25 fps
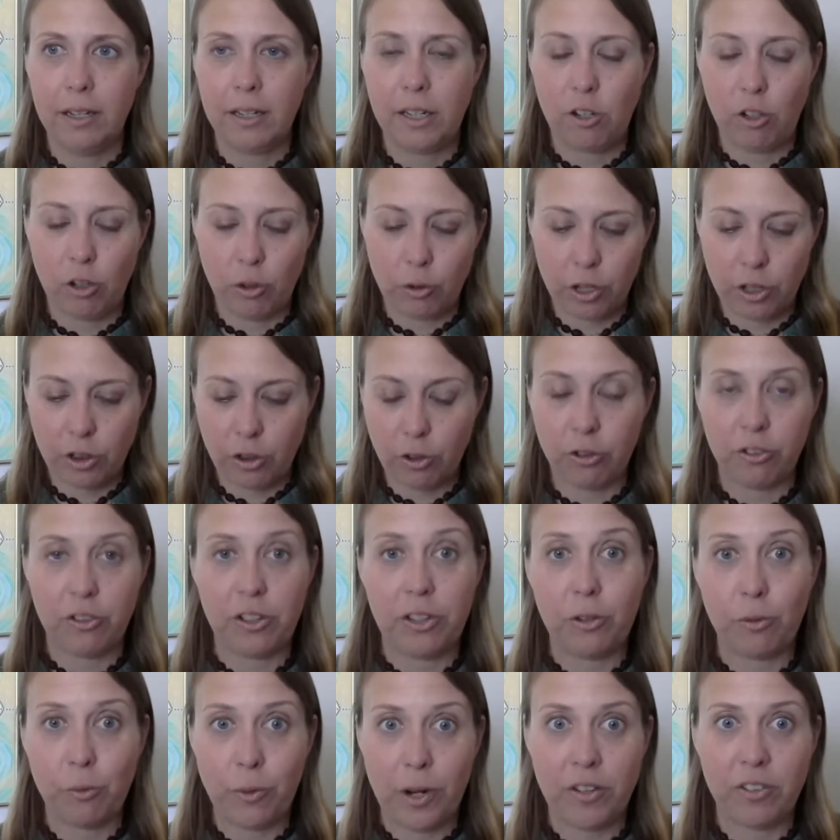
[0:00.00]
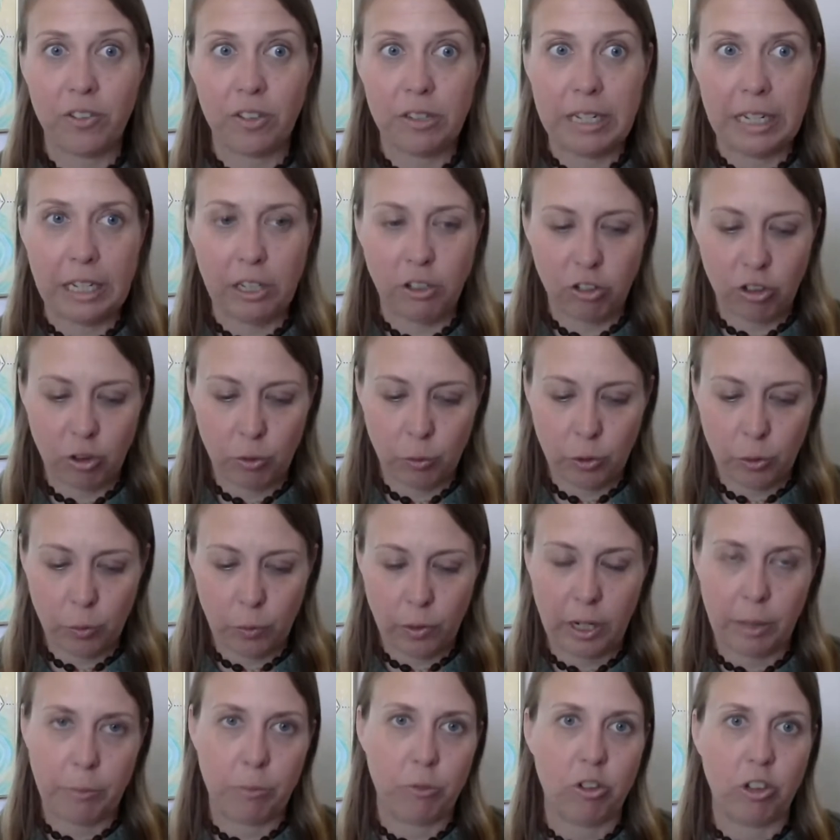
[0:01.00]
you know, that there's this resonation with
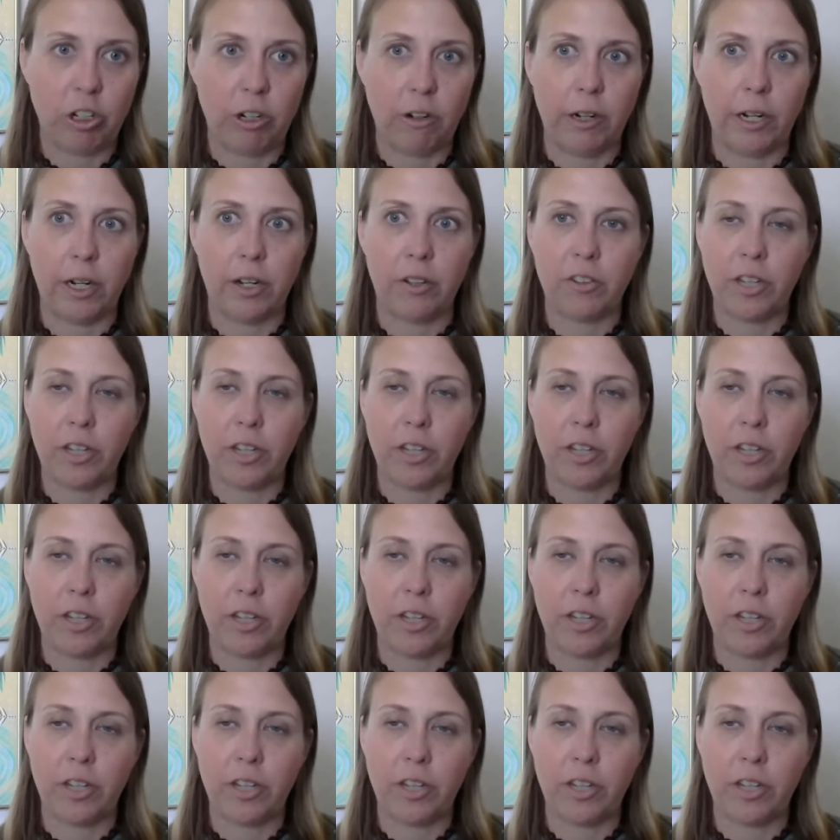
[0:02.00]
what I'm sharing,